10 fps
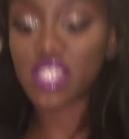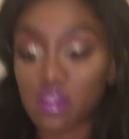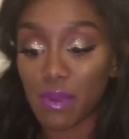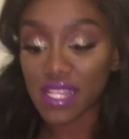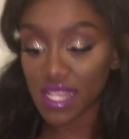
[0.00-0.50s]
which
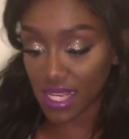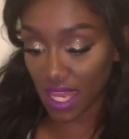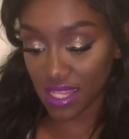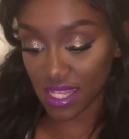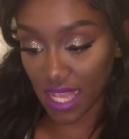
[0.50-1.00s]
is basically
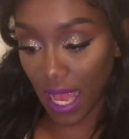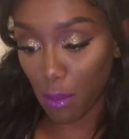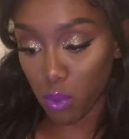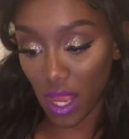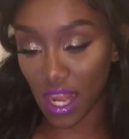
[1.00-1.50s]
like this
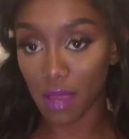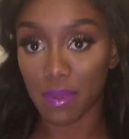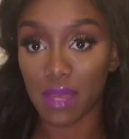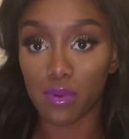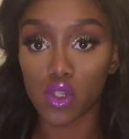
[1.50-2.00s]
app where like
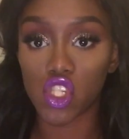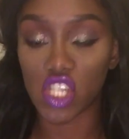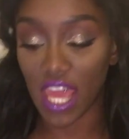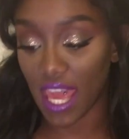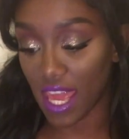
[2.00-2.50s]
people
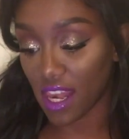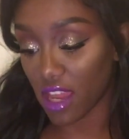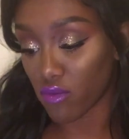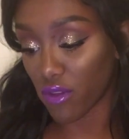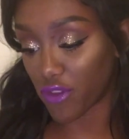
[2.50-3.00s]
share and
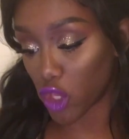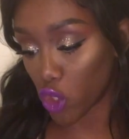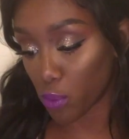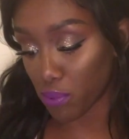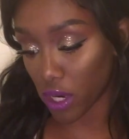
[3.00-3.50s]
like
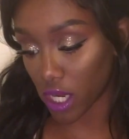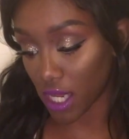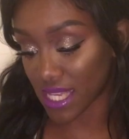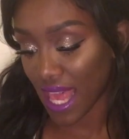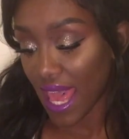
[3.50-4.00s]
review
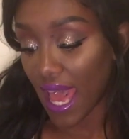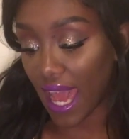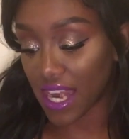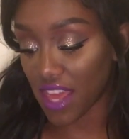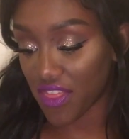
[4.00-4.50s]
products.
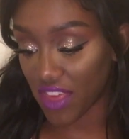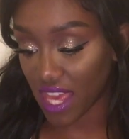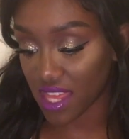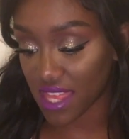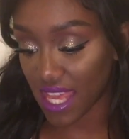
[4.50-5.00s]
And I
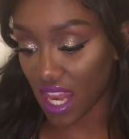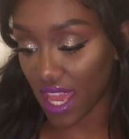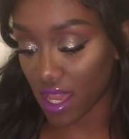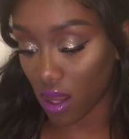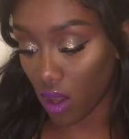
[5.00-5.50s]
think they
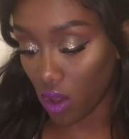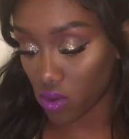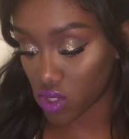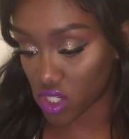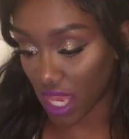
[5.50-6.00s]
like,
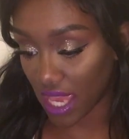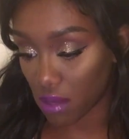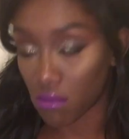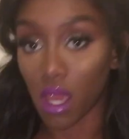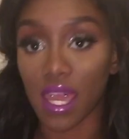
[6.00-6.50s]
oh,
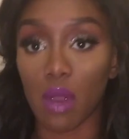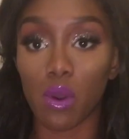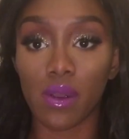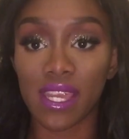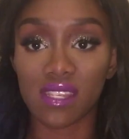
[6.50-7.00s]
shame. Okay,
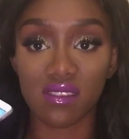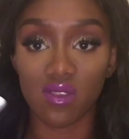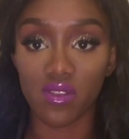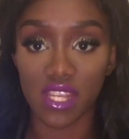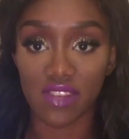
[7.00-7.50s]
well, it
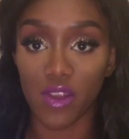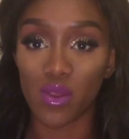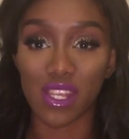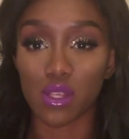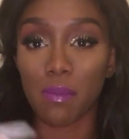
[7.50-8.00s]
isn't on this
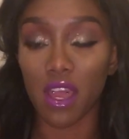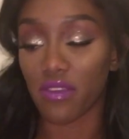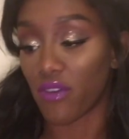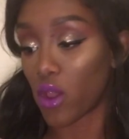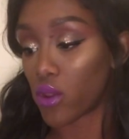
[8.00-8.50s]
phone. It's on my
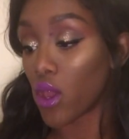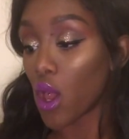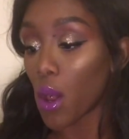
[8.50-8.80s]
other phone.